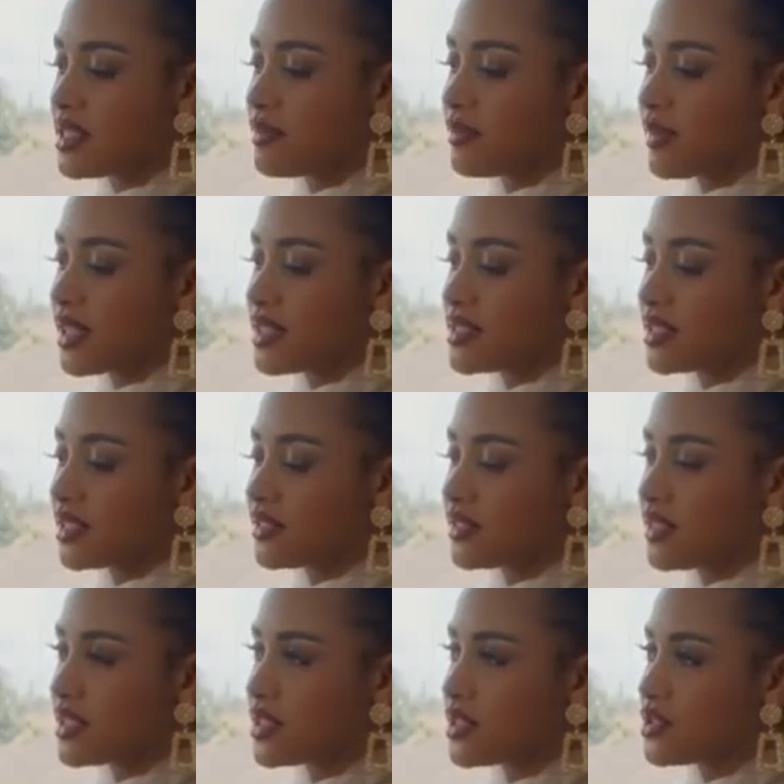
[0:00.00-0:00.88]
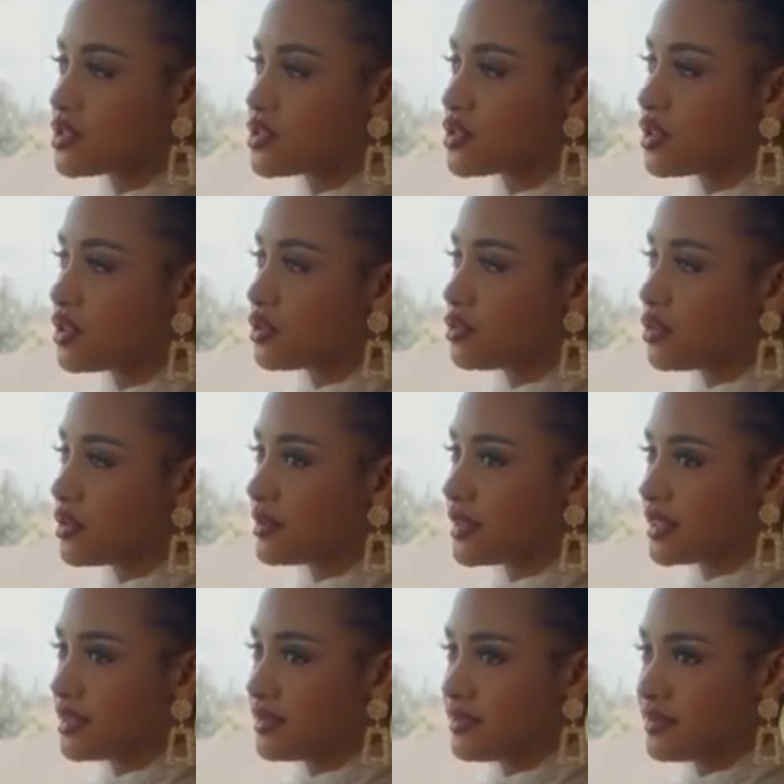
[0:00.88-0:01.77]
myself as a strong
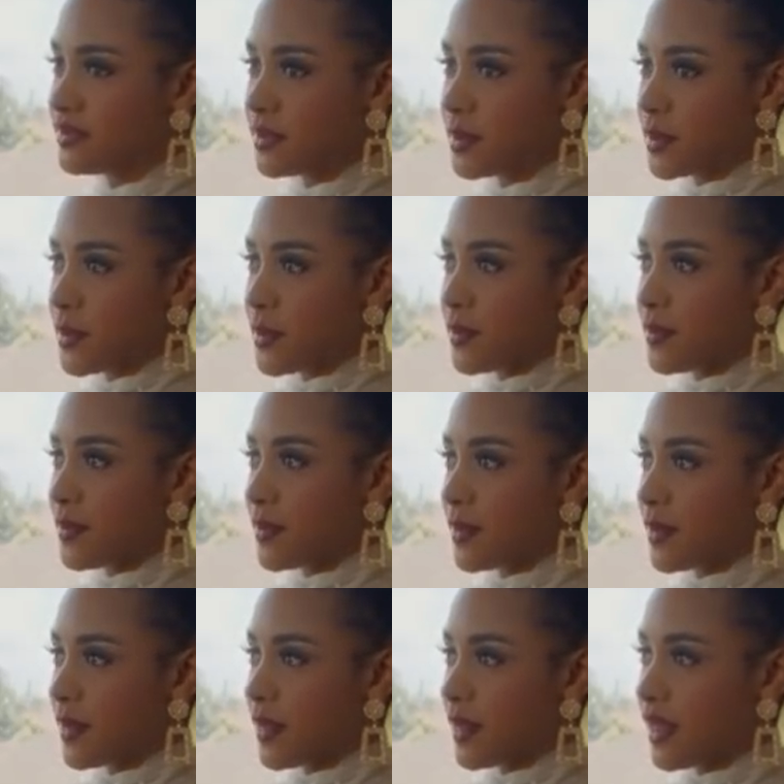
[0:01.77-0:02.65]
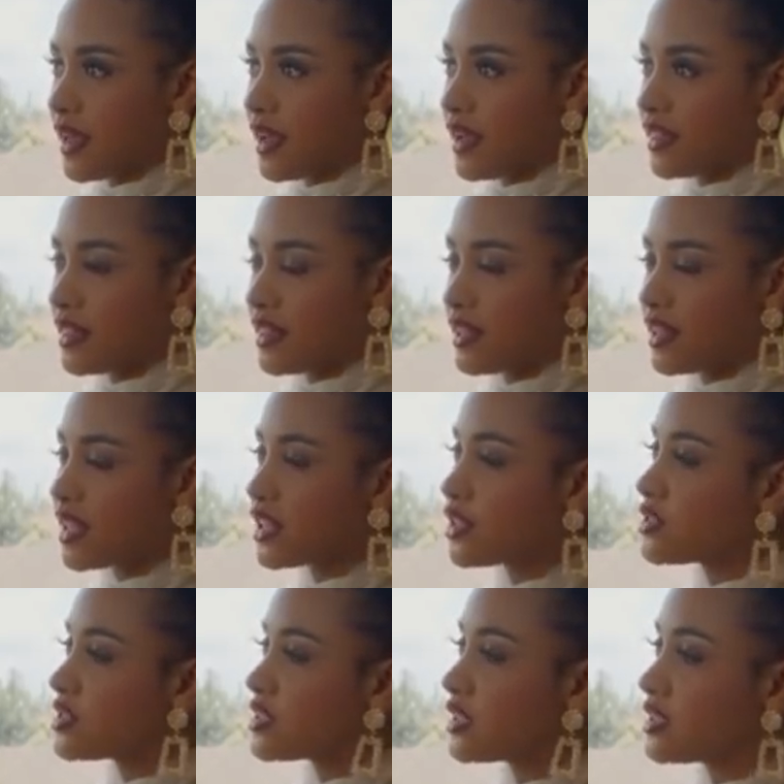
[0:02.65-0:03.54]
woman. I think, like you
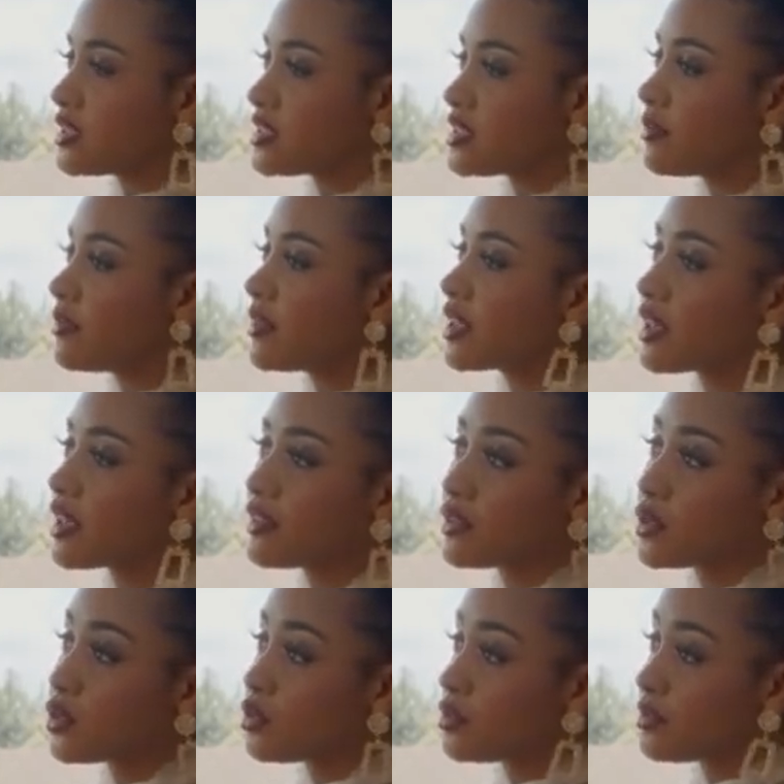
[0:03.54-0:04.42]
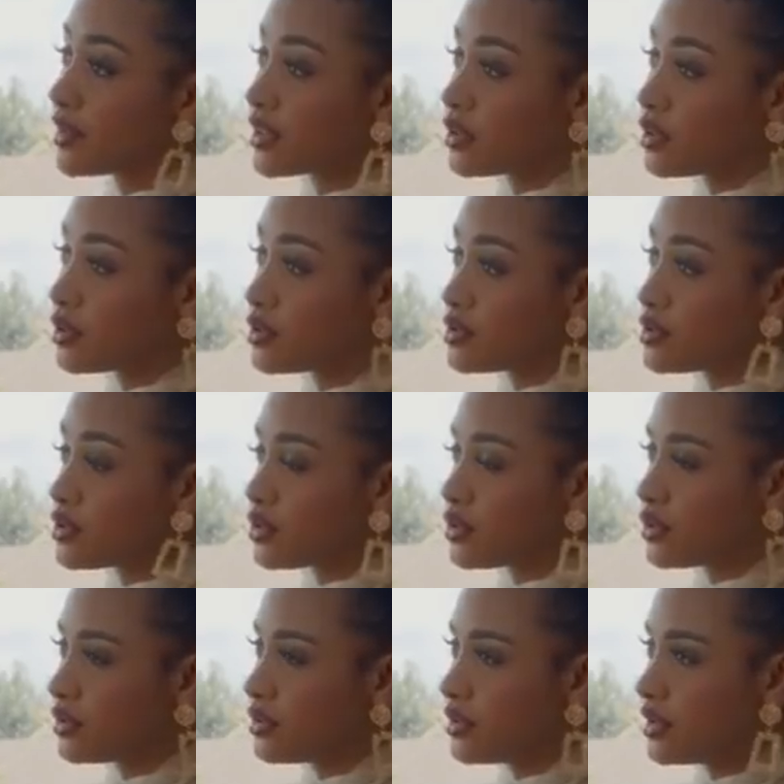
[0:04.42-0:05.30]
said, it's something every woman goes through.